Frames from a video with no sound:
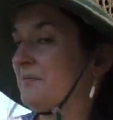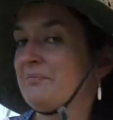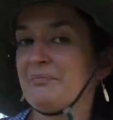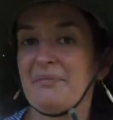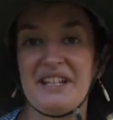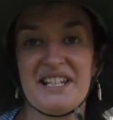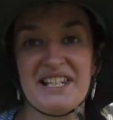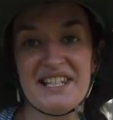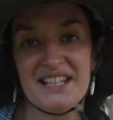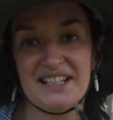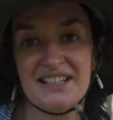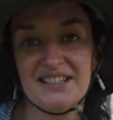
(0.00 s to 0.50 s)

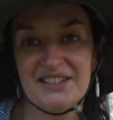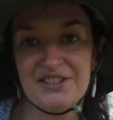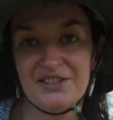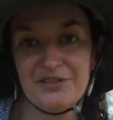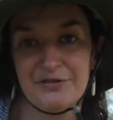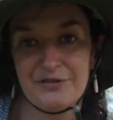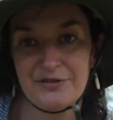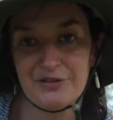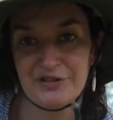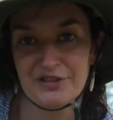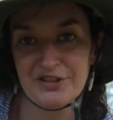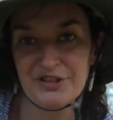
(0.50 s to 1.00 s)
basically the
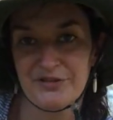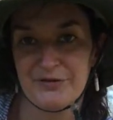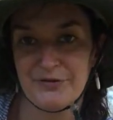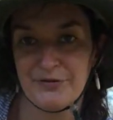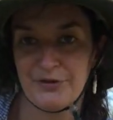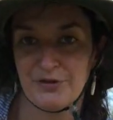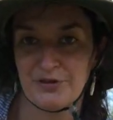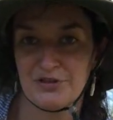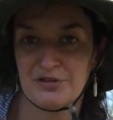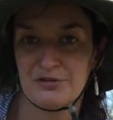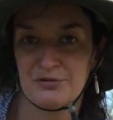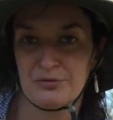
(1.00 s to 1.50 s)
first
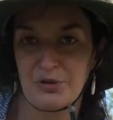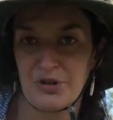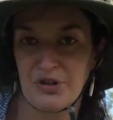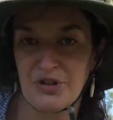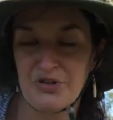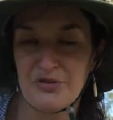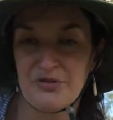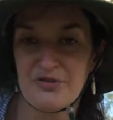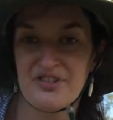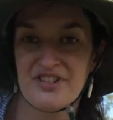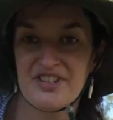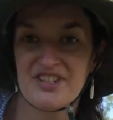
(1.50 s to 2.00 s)
4
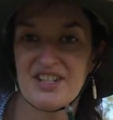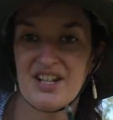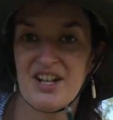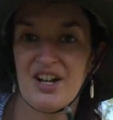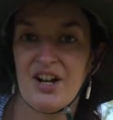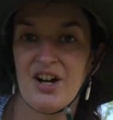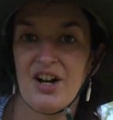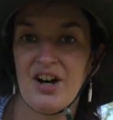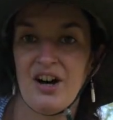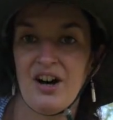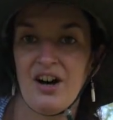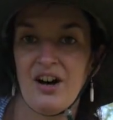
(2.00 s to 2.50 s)
rows
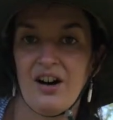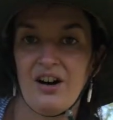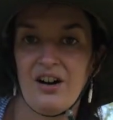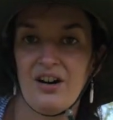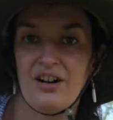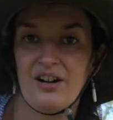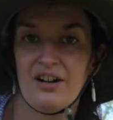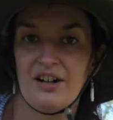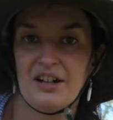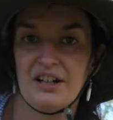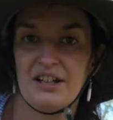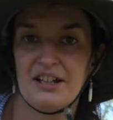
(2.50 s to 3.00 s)

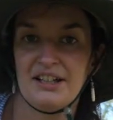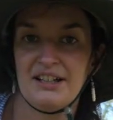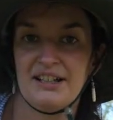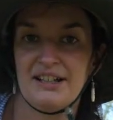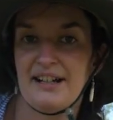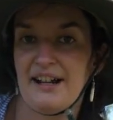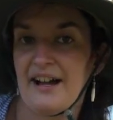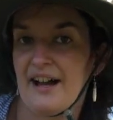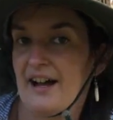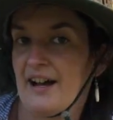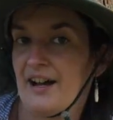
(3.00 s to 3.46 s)
are